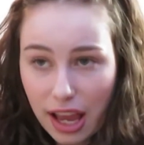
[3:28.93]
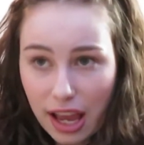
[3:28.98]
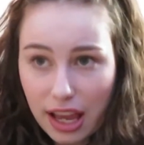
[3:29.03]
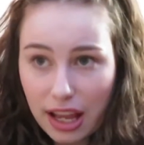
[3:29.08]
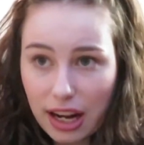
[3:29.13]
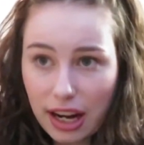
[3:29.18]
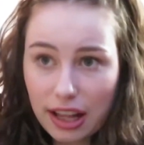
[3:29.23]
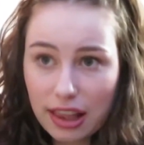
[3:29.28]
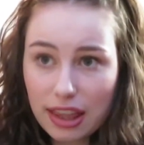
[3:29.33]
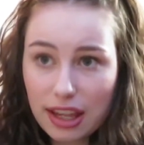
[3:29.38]

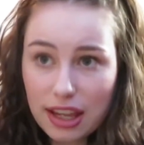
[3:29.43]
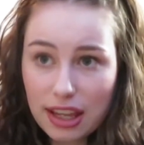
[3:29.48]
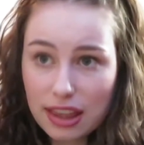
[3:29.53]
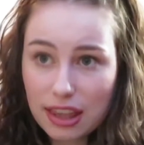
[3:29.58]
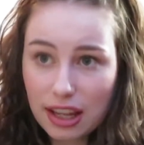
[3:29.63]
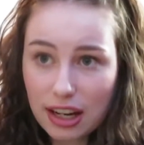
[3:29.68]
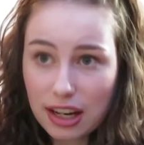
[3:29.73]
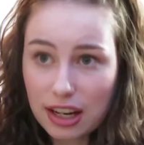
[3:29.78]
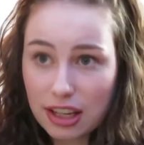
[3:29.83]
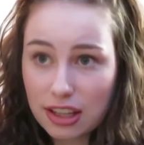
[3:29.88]
and I think
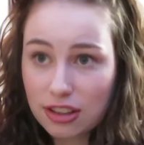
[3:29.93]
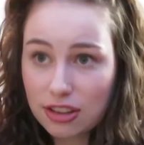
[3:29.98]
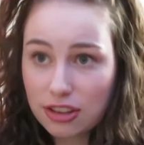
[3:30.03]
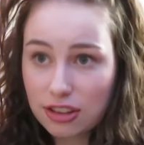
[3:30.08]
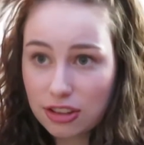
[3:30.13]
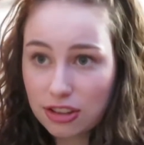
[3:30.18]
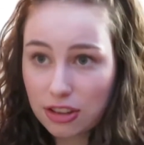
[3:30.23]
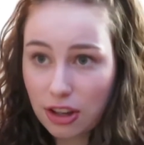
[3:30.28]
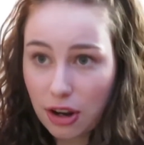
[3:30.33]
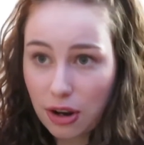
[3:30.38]
that it is
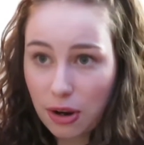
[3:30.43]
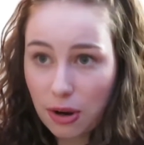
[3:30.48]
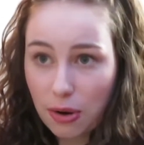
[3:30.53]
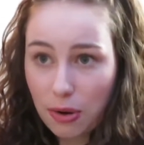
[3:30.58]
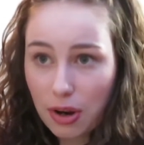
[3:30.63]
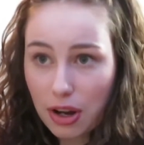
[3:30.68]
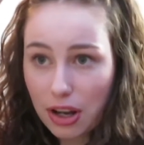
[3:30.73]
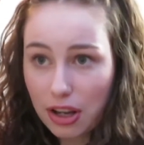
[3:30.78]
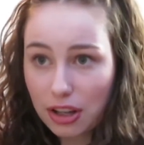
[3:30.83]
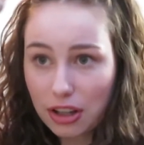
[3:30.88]

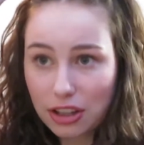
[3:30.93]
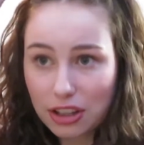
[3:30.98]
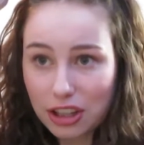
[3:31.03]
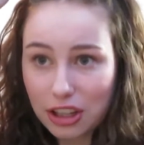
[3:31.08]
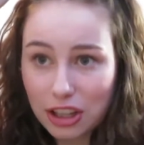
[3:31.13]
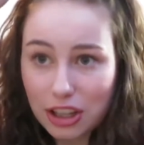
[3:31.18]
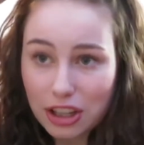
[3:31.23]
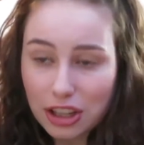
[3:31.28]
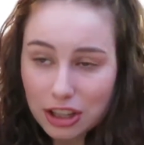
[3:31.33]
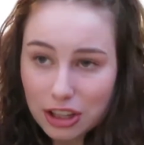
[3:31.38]
so
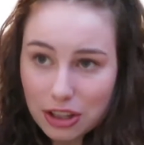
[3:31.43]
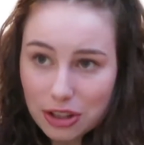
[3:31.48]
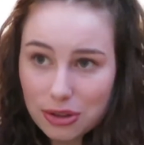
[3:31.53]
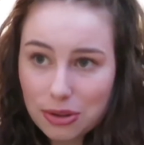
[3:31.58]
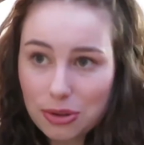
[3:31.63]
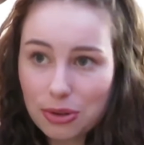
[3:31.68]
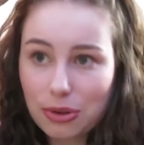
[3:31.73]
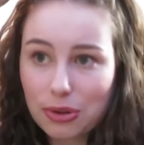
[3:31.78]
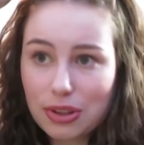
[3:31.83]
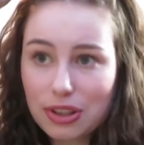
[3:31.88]

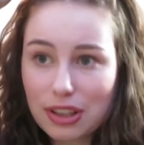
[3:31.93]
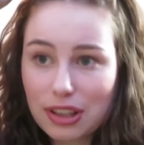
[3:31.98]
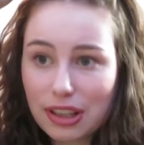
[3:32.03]
cute.